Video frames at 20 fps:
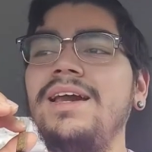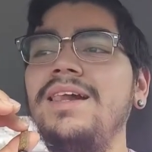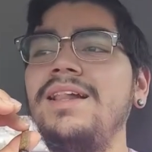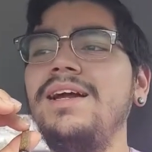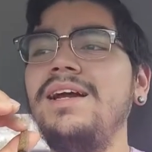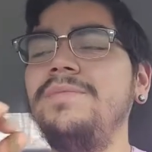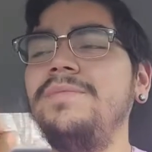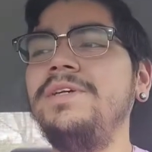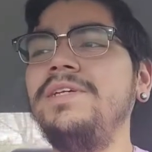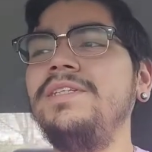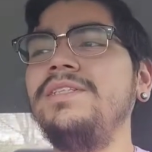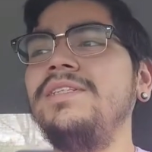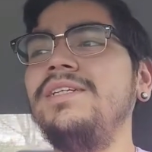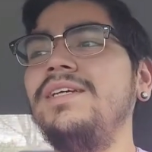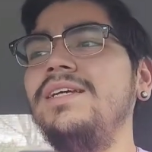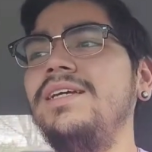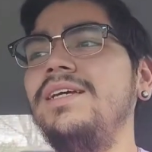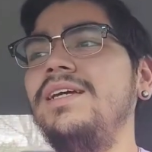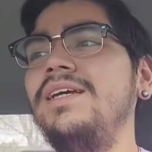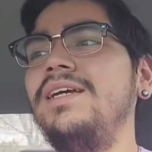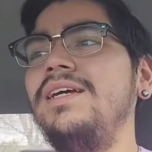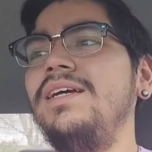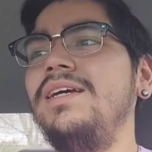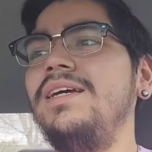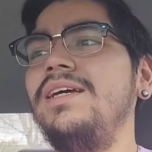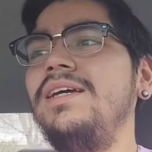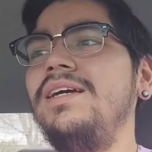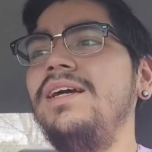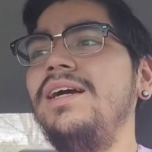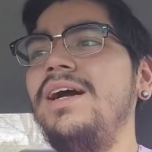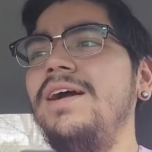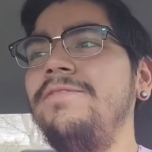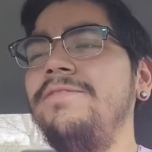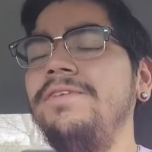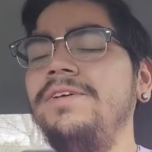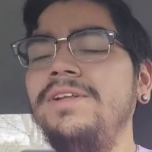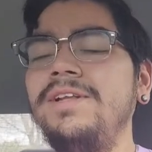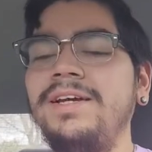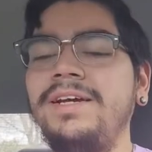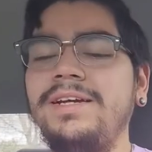I mean, I
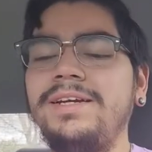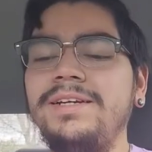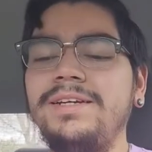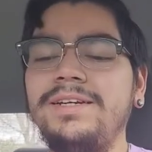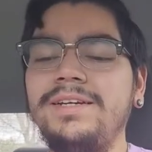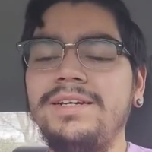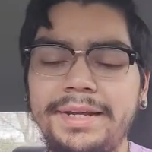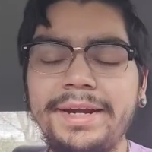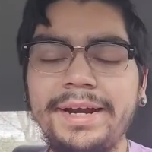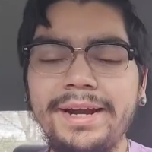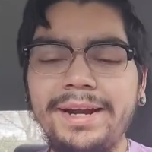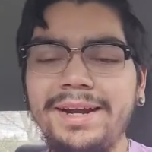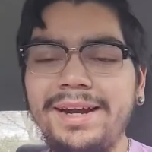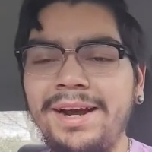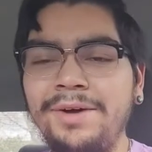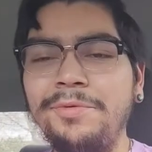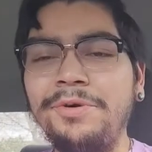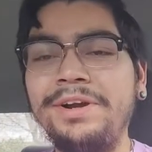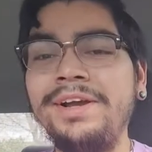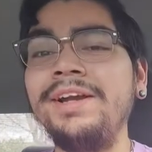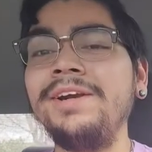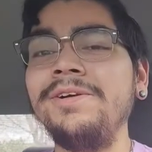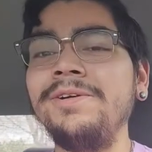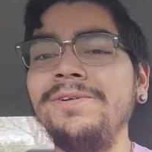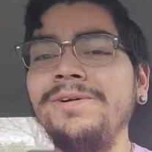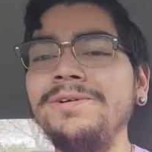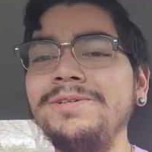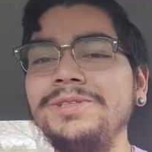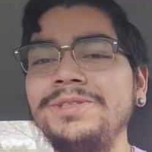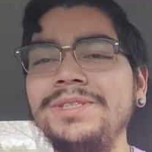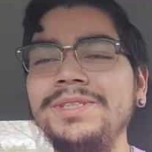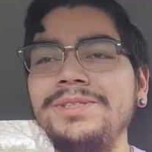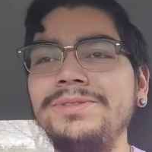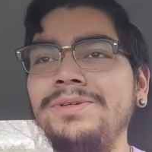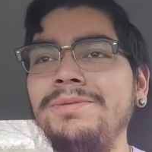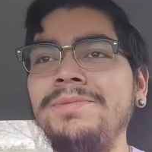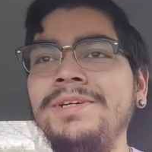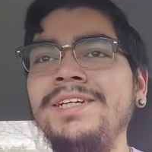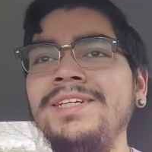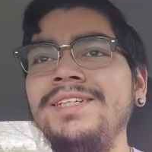feel like like I, I, work at a grocery
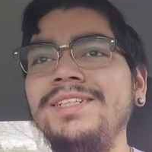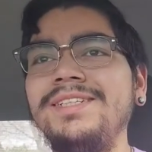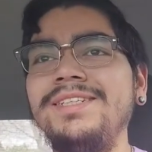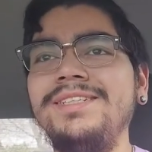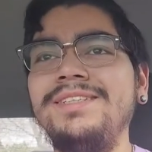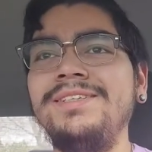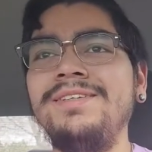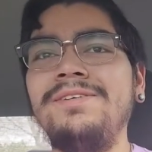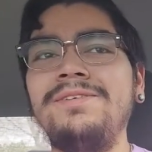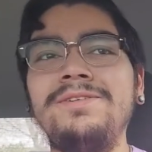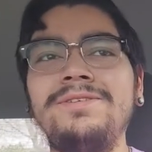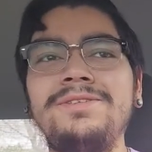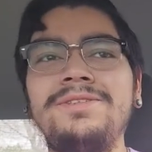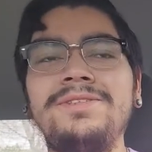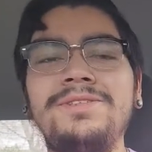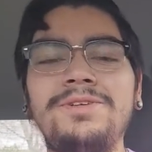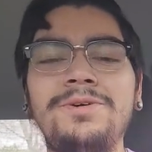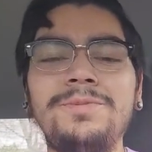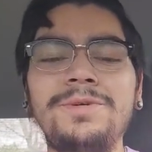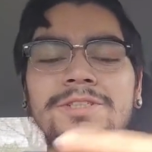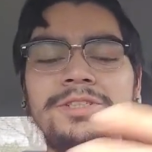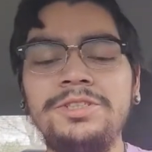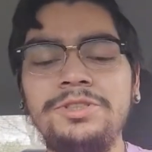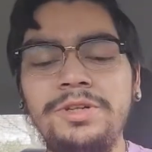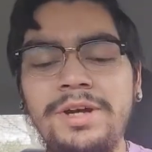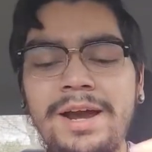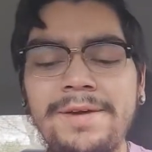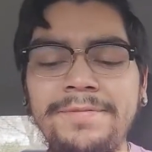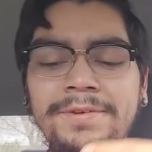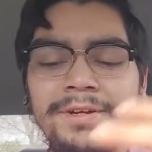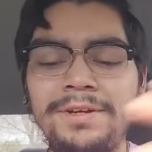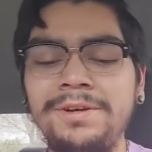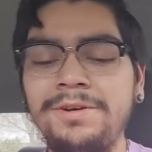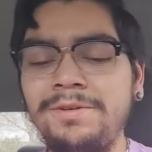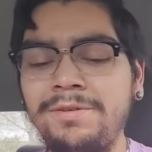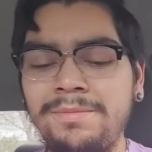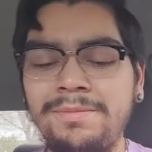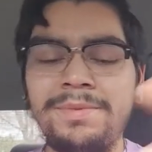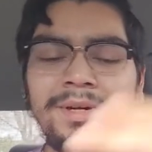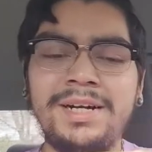store, man. You know, there's so much traffic
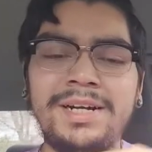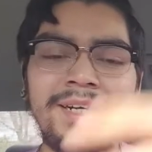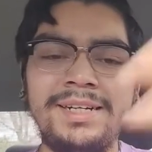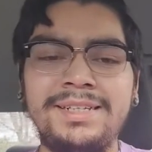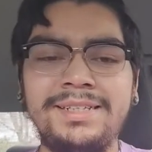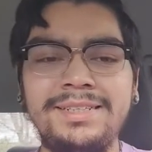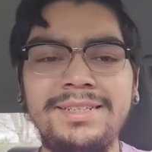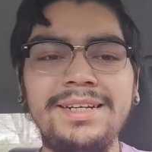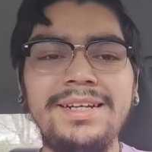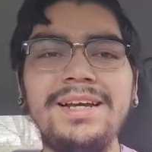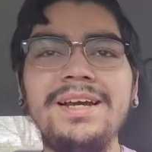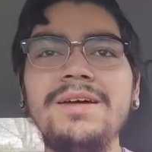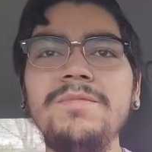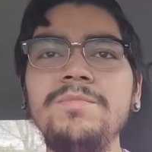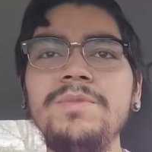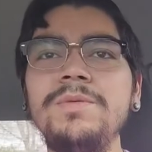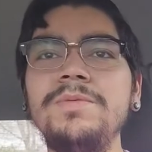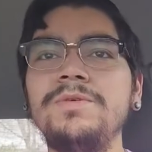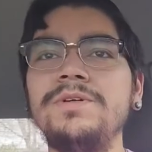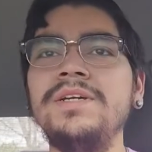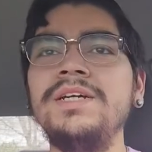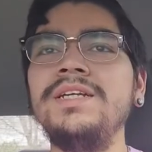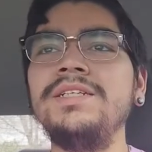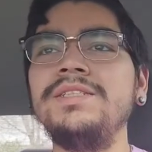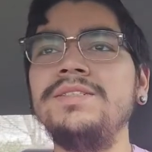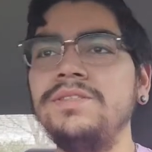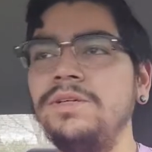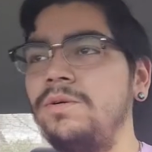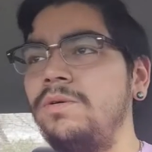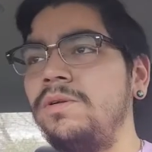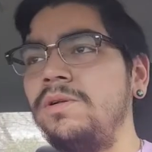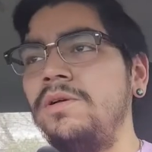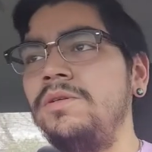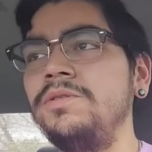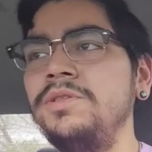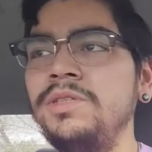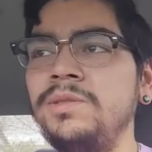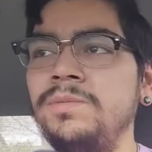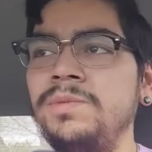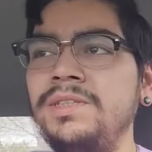going by, and people are getting so
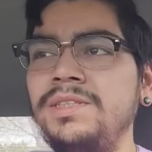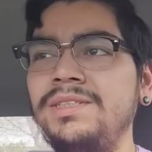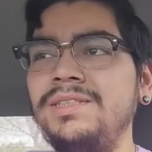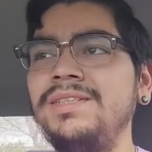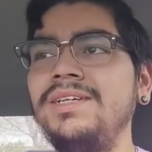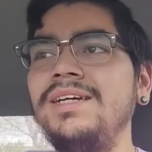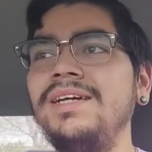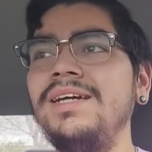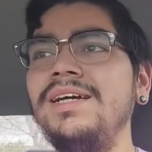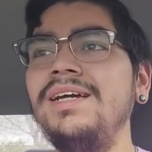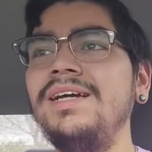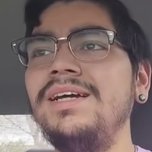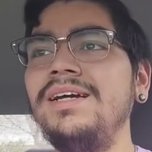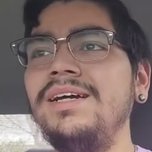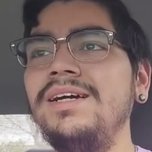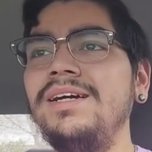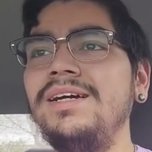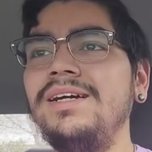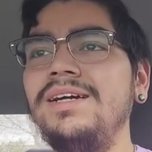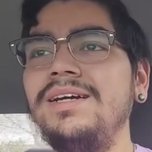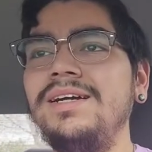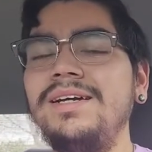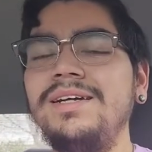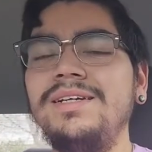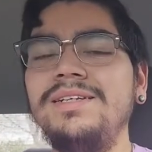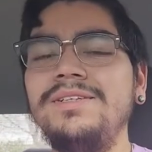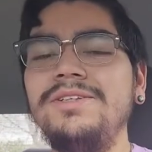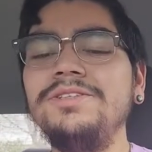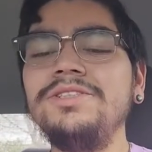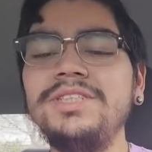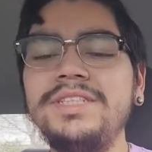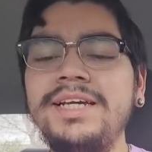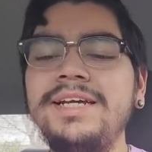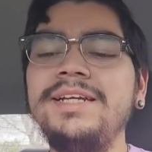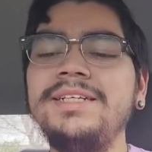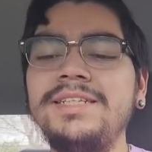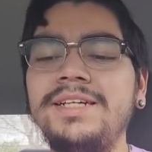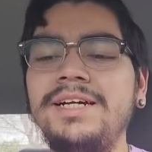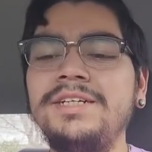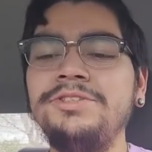close to me, and there's
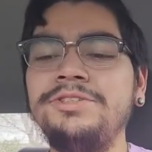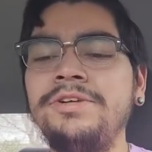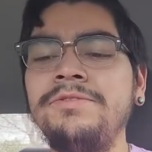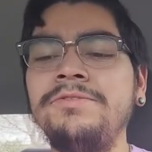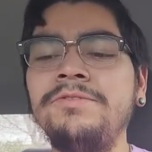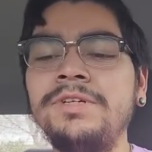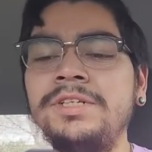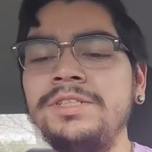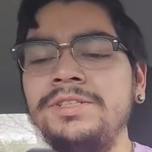sanitizer everywhere.